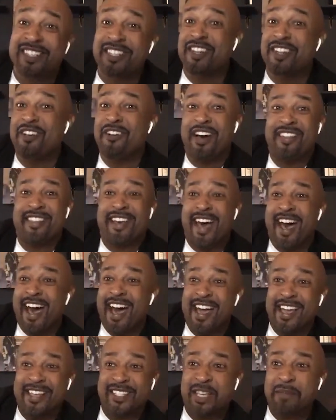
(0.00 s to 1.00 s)
how the
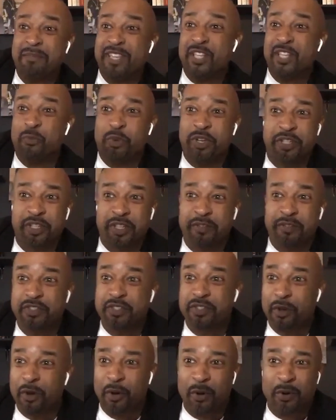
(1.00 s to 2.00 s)
eyes can be the window of
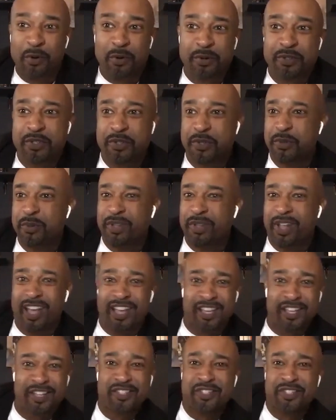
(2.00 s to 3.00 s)
soul to
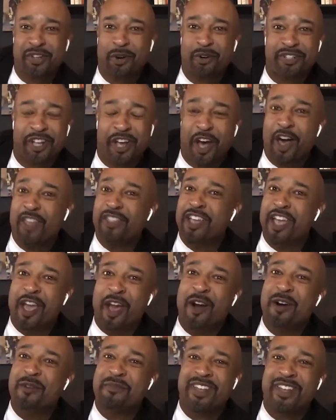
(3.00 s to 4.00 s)
certain other
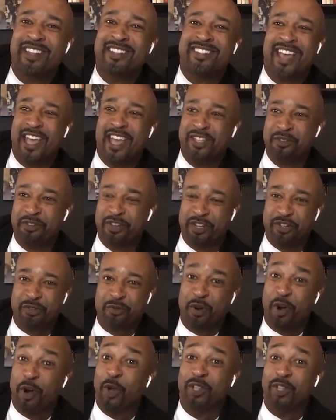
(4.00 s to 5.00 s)
ailments that you can
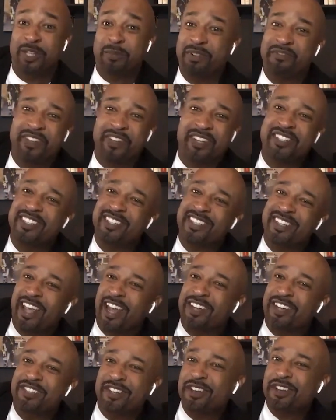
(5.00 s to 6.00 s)
do early preventive
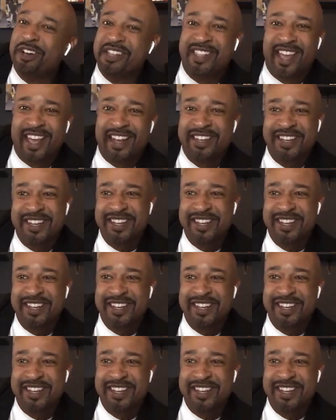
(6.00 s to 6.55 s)
detection on that